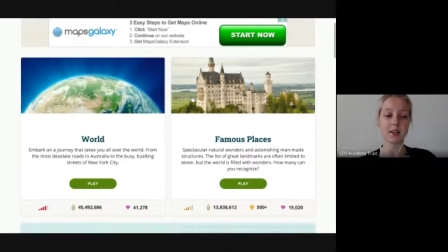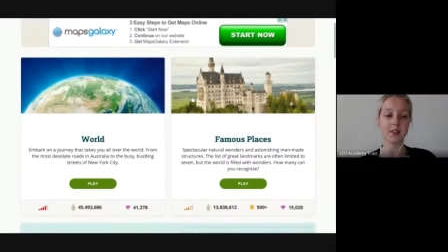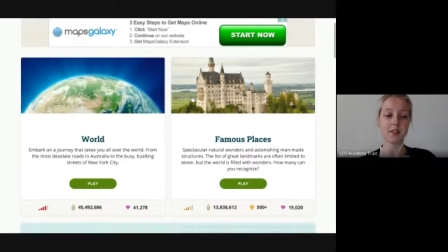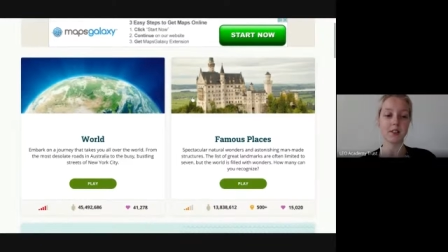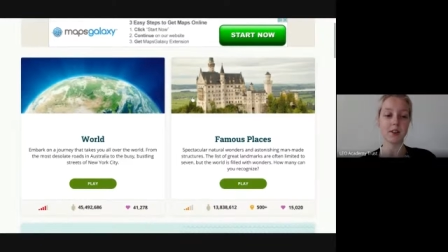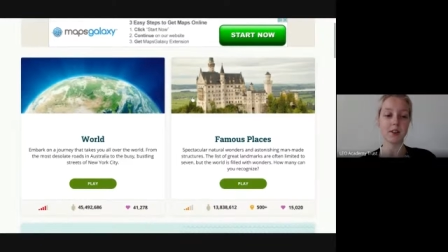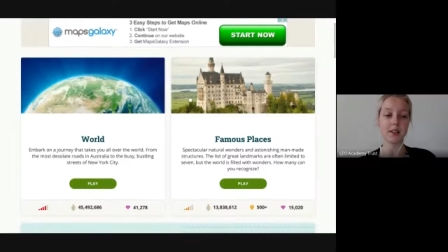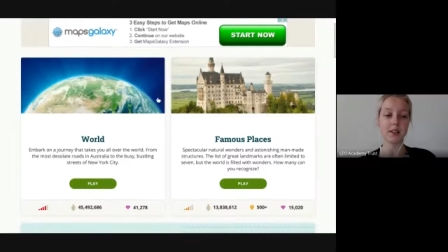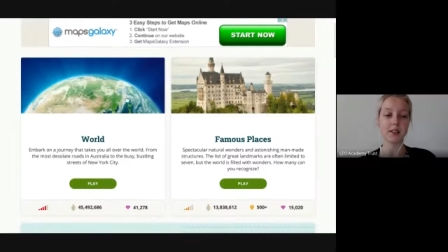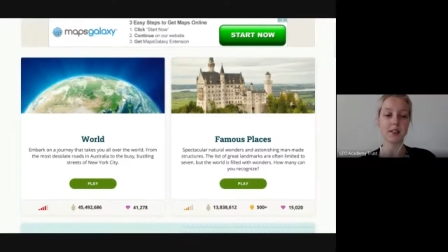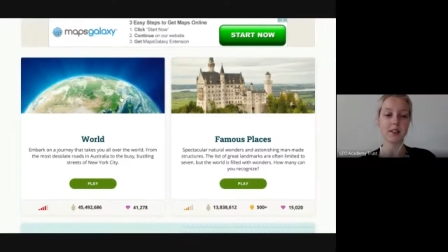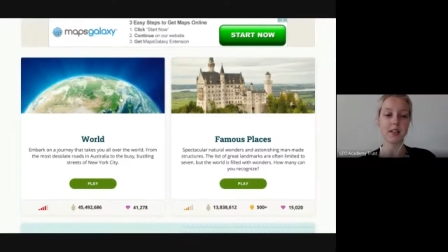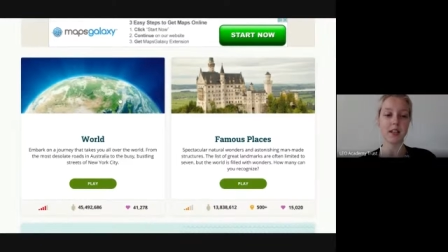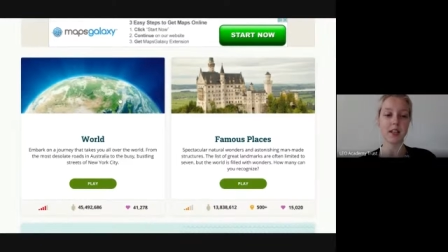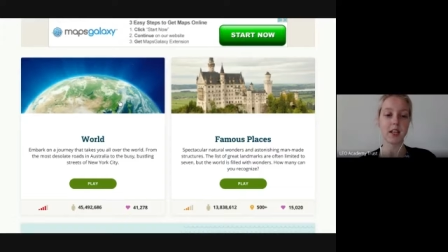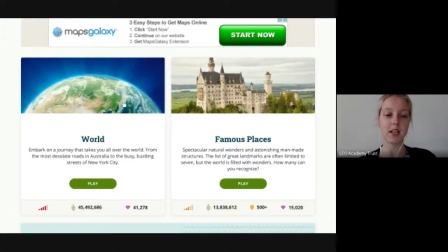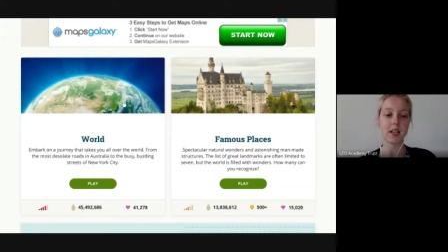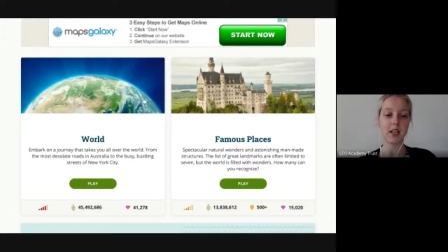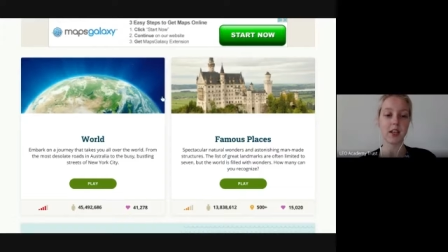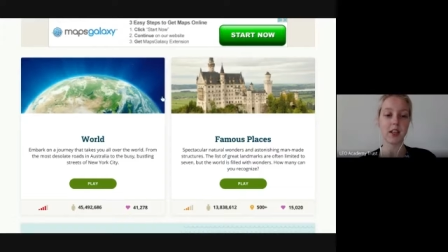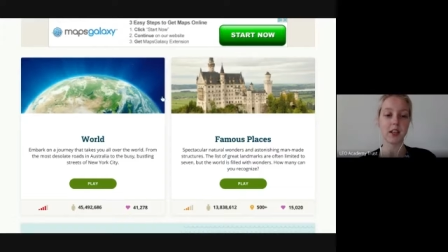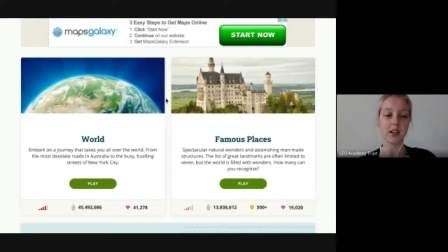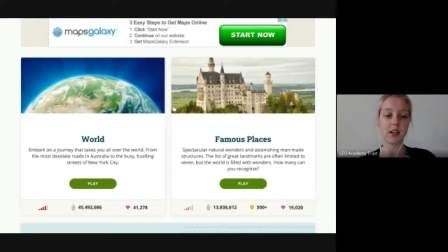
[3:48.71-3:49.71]
So you can see
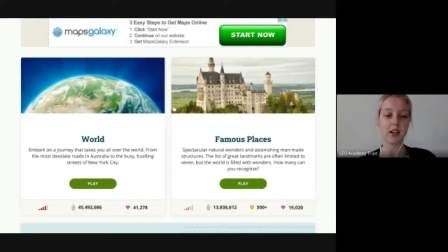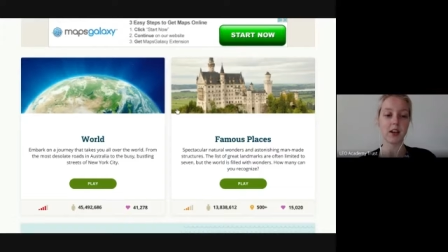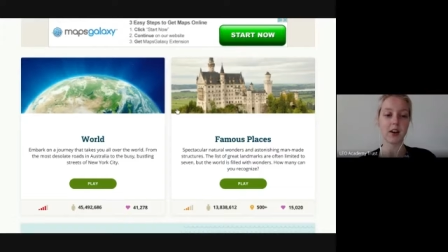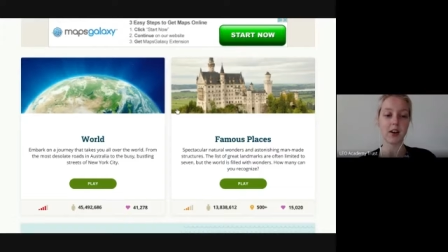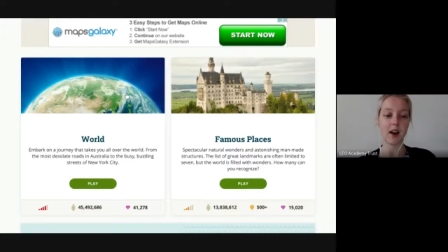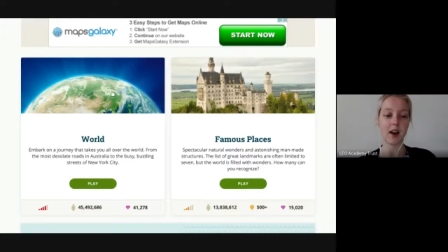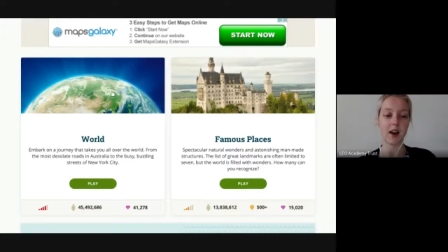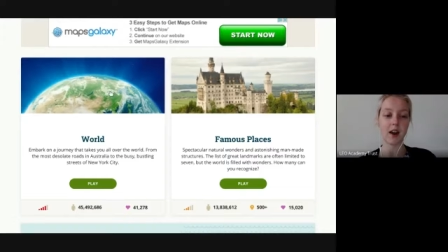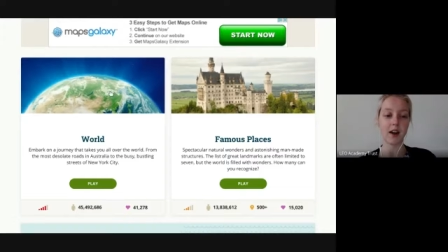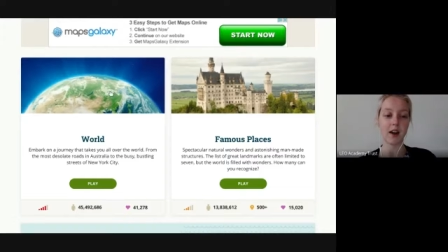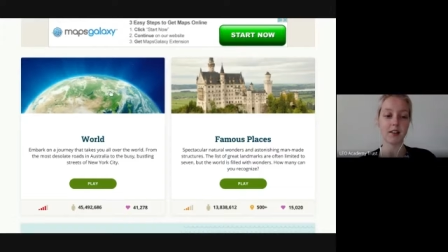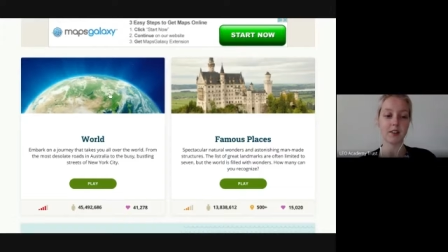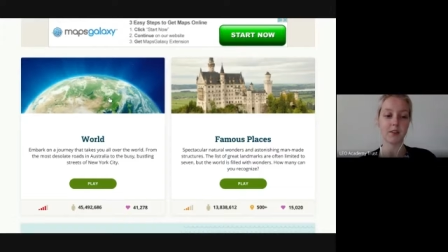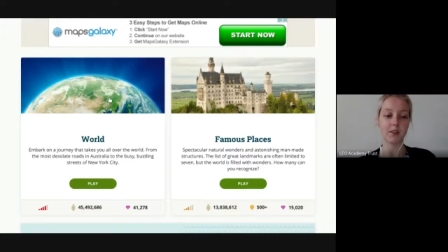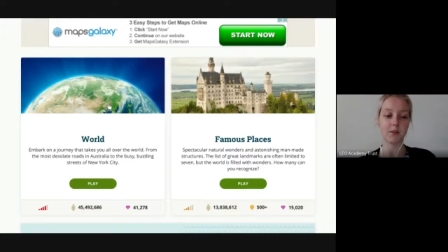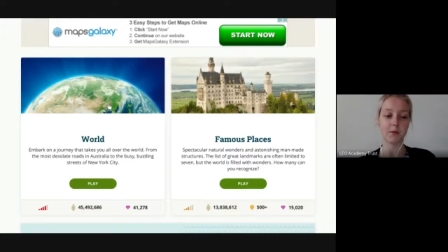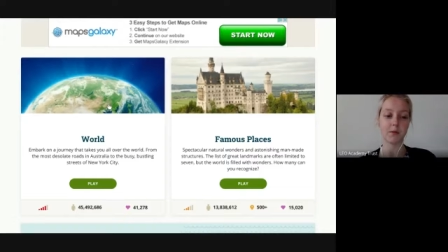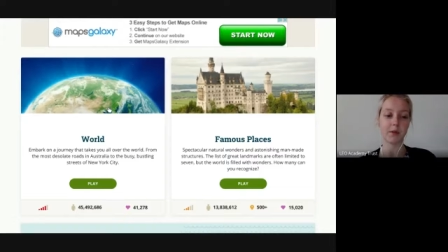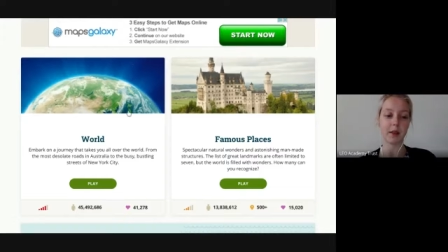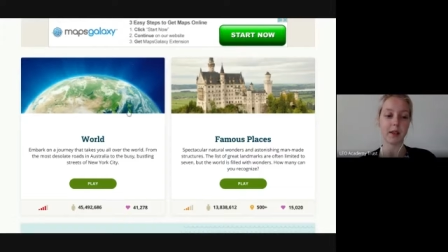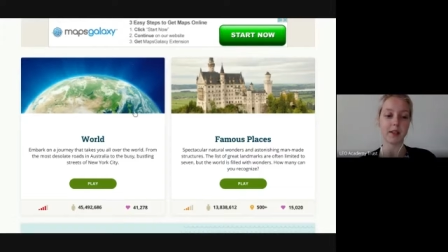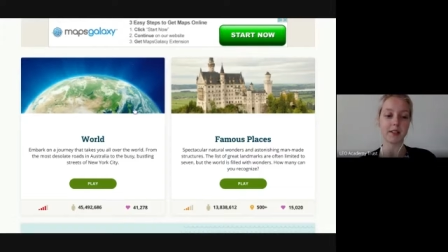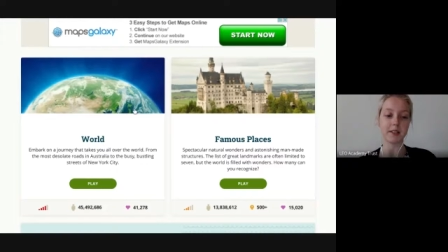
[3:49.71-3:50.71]
that there are
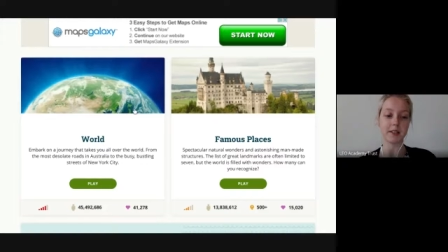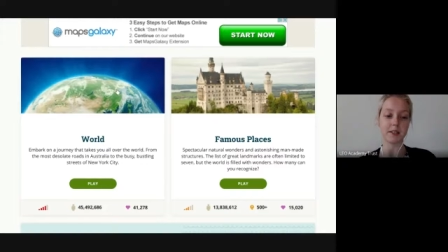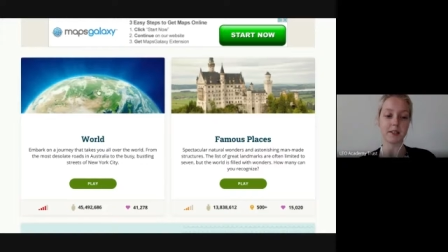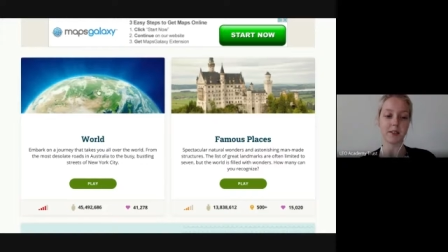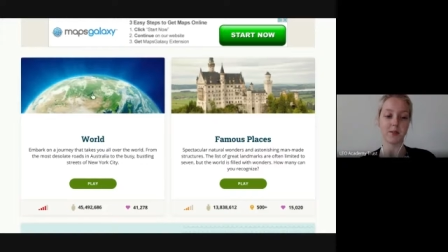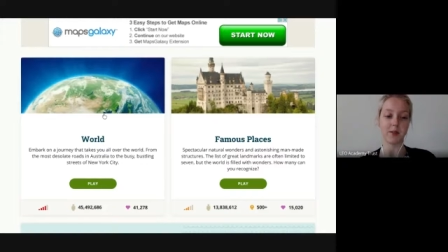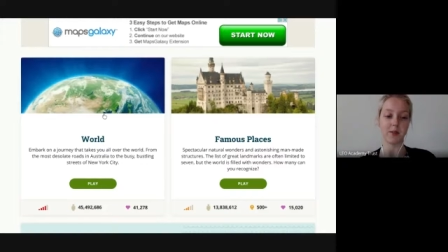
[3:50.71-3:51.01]
different places